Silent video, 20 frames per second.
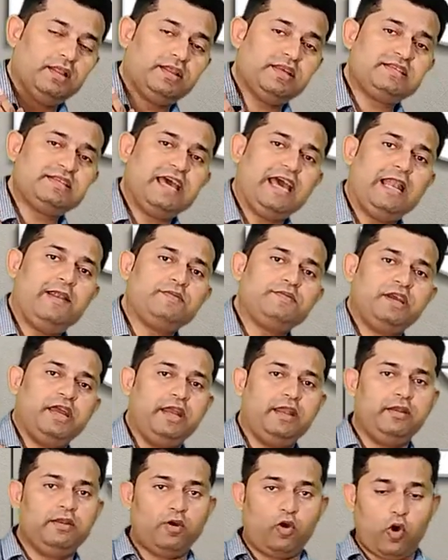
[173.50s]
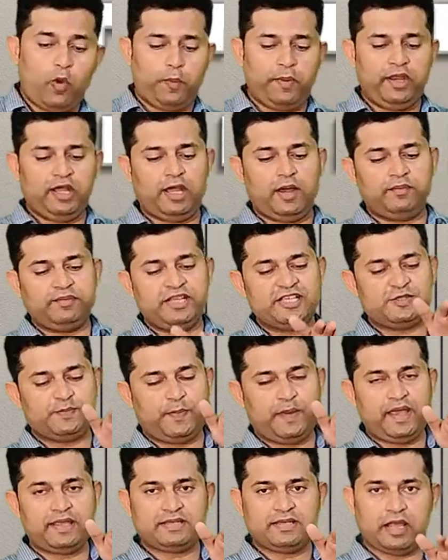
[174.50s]
This helps in opening up the
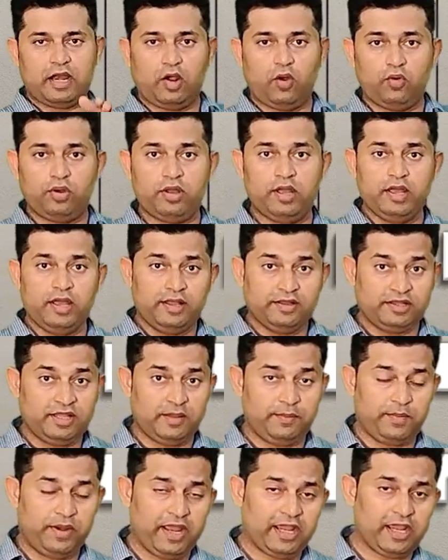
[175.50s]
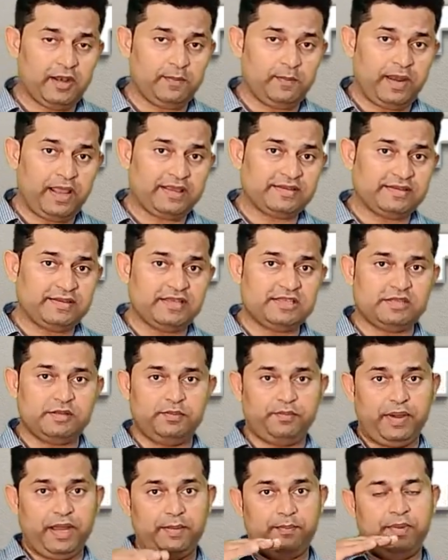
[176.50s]
space around the brachial
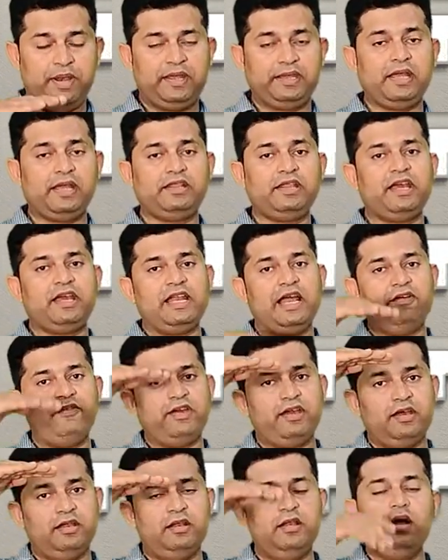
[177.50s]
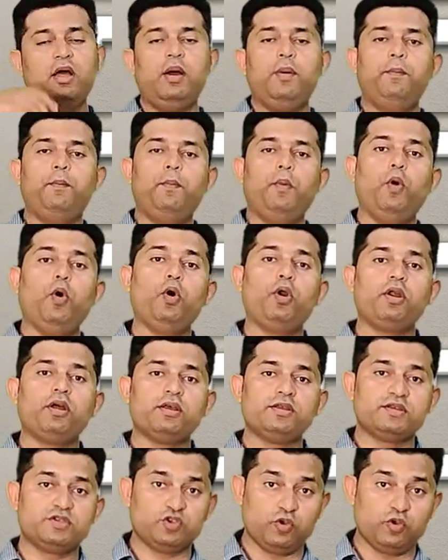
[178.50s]
plexus by bringing the clavicle more